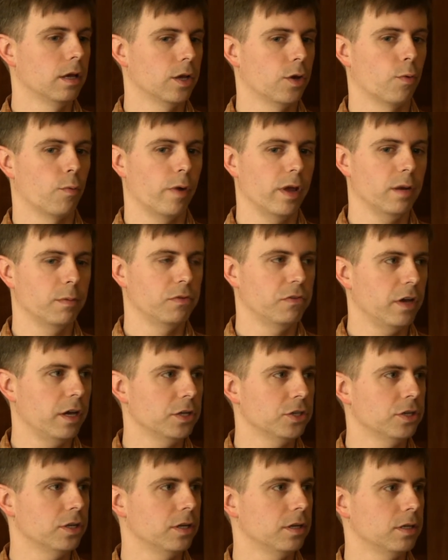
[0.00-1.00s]

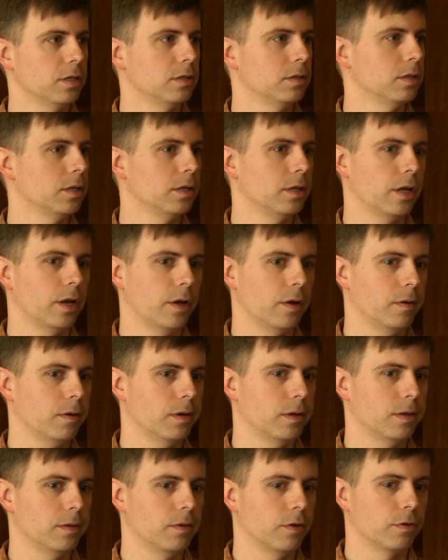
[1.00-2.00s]

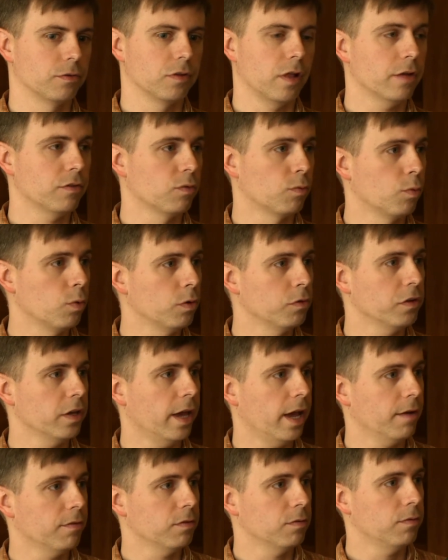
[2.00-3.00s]
Randomization, there's lots of rules that
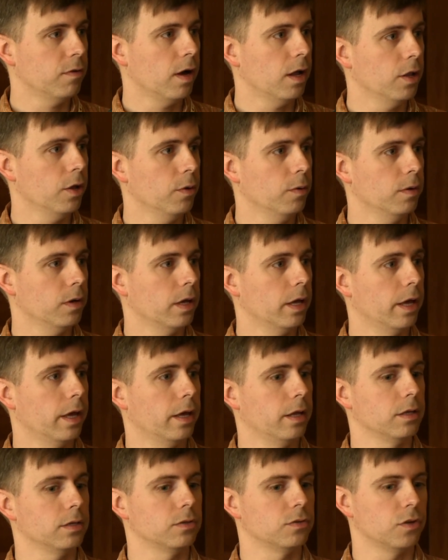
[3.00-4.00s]
you have to follow,
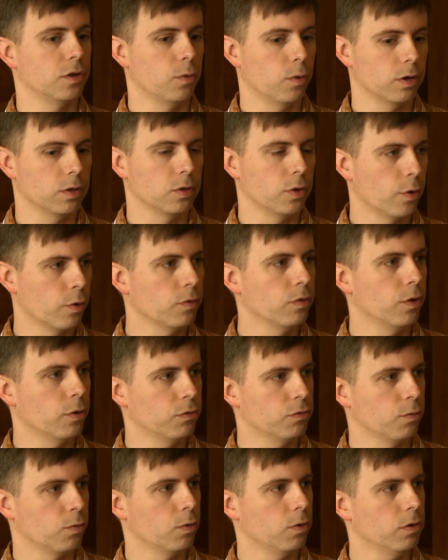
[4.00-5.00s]
and so you want to learn
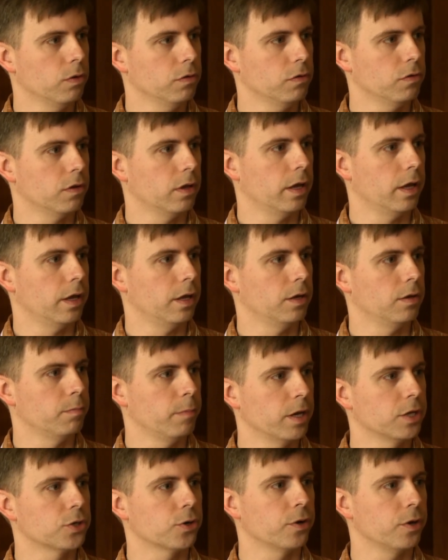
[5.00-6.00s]
those rules and
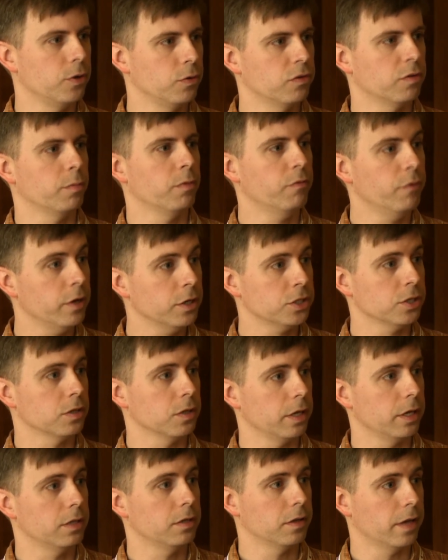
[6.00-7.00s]
make sure you use them
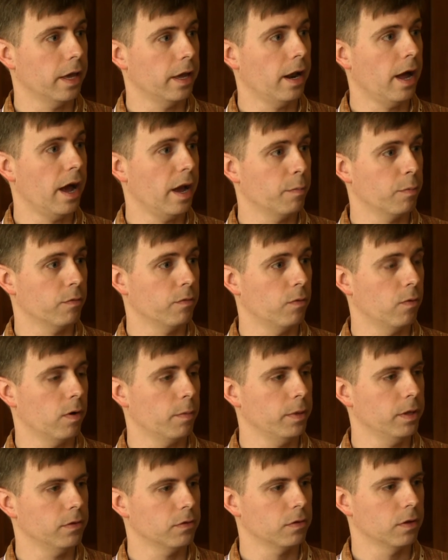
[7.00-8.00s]
efficiently to get high
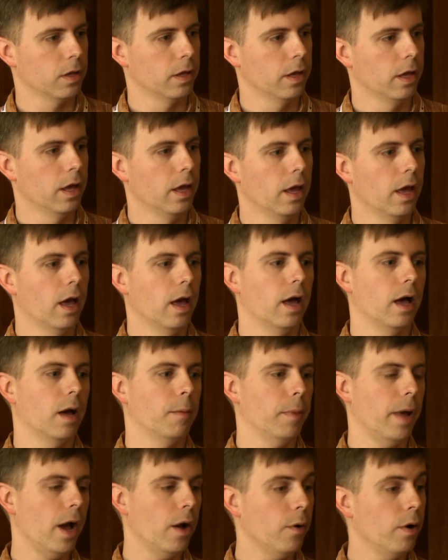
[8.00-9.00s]
performance.
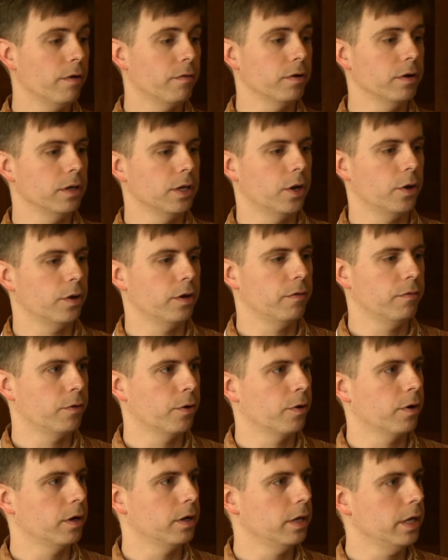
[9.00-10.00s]
However, if
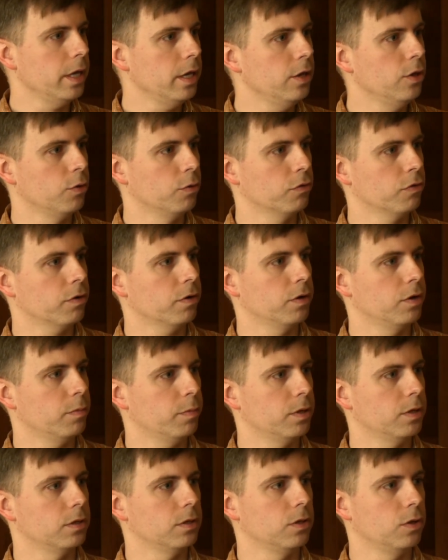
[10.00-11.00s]
you're an E user and
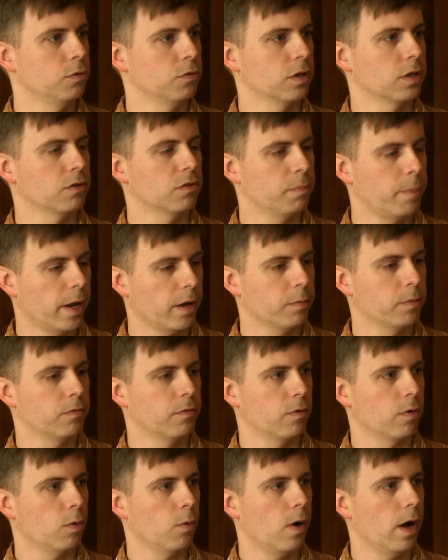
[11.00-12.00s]
you've been using Specman
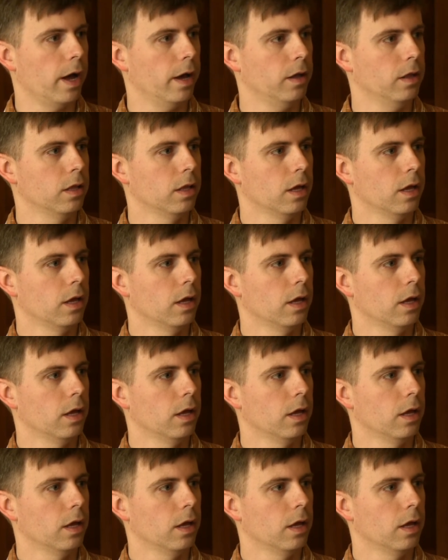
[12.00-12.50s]
for a while,